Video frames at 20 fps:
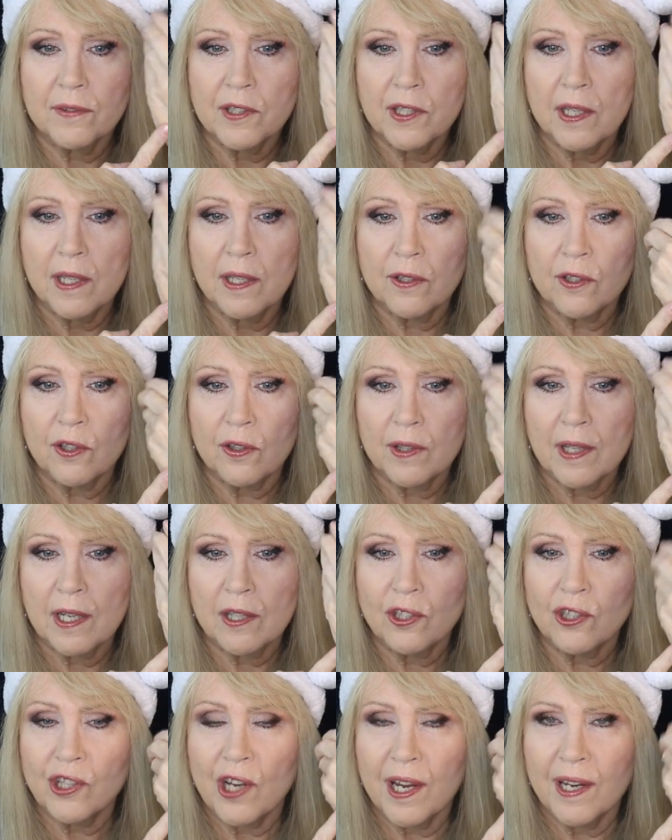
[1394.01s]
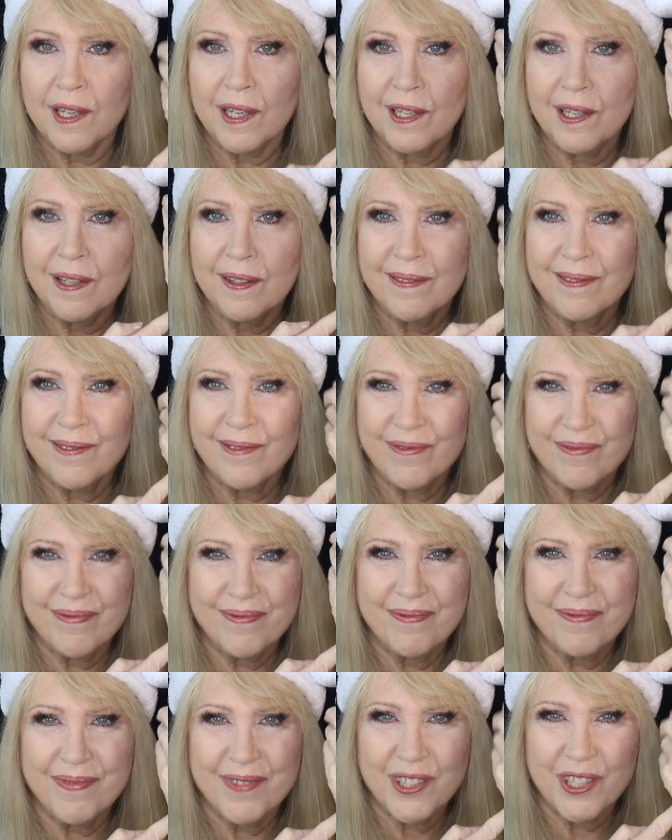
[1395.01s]
See, it took that
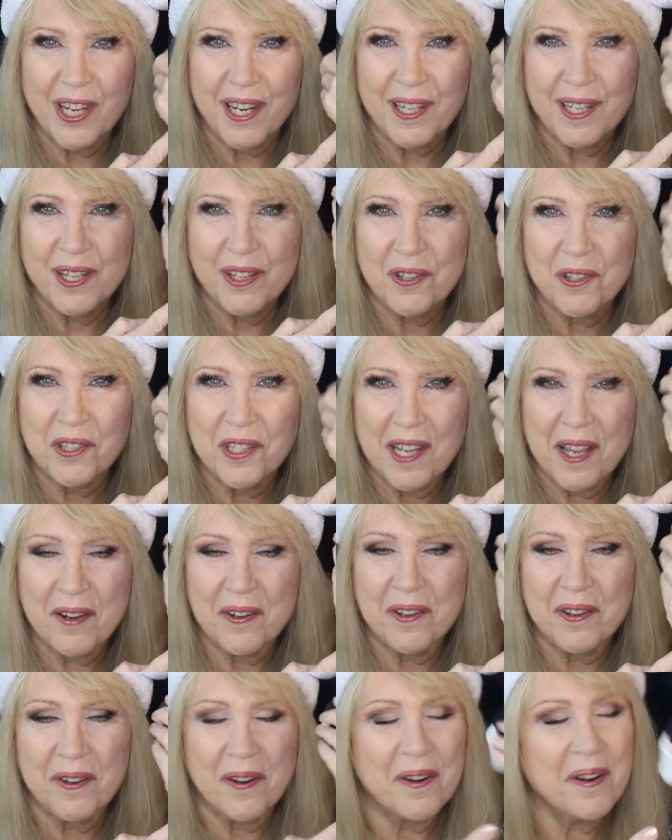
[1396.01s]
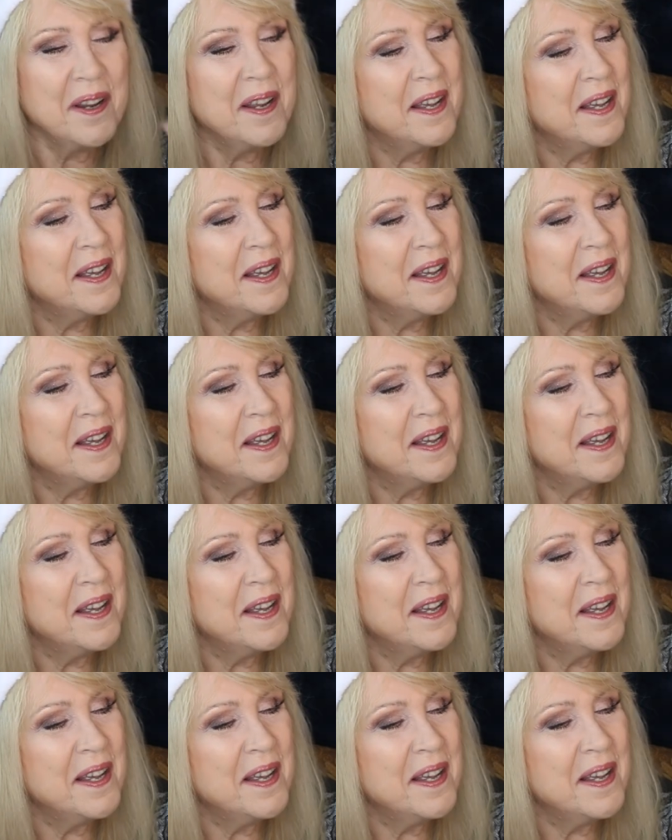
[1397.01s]
shininess out of there.